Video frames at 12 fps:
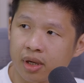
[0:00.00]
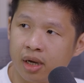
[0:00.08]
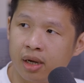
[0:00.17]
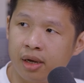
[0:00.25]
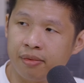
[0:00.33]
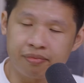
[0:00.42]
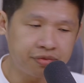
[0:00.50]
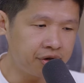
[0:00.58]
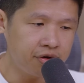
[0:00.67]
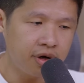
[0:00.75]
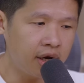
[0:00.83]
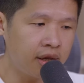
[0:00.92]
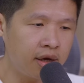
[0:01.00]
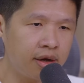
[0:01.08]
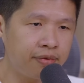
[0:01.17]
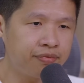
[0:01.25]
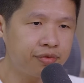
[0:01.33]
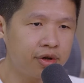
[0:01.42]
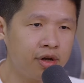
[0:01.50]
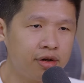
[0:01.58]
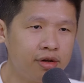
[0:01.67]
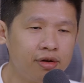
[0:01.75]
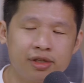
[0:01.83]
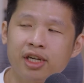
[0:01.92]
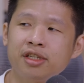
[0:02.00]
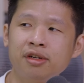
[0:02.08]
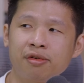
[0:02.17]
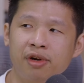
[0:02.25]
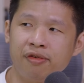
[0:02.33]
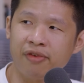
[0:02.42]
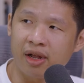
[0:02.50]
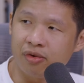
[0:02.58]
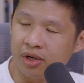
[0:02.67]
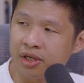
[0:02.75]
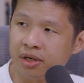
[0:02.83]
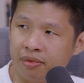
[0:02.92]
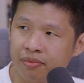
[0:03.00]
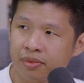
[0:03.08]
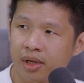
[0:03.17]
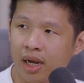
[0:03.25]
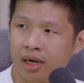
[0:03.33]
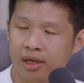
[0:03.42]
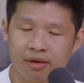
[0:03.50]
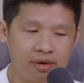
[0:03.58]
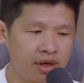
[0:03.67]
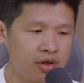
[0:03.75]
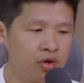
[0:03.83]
and at a not such a great valuation at the end of the day.